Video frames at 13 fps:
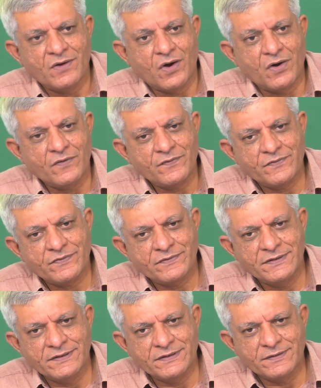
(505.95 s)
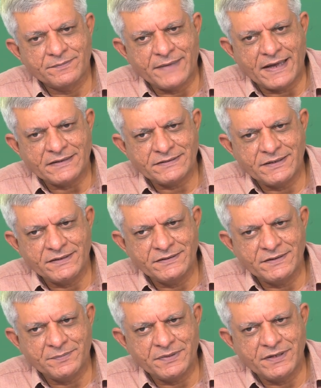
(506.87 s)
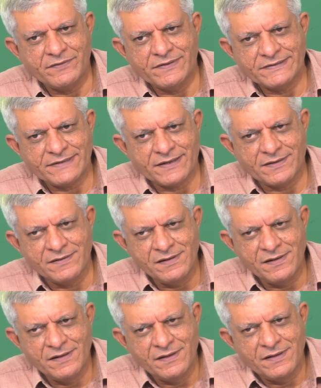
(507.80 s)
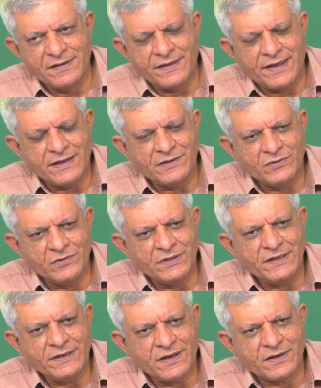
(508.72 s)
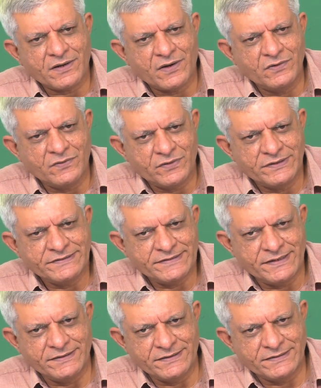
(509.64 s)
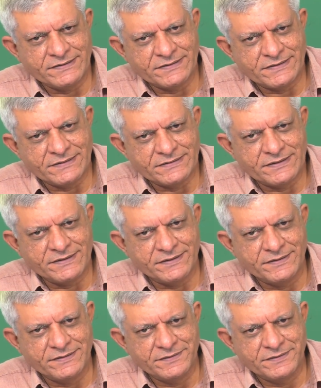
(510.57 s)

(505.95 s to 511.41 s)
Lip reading: of the match done in the previous cycle and only account for the changes essentially.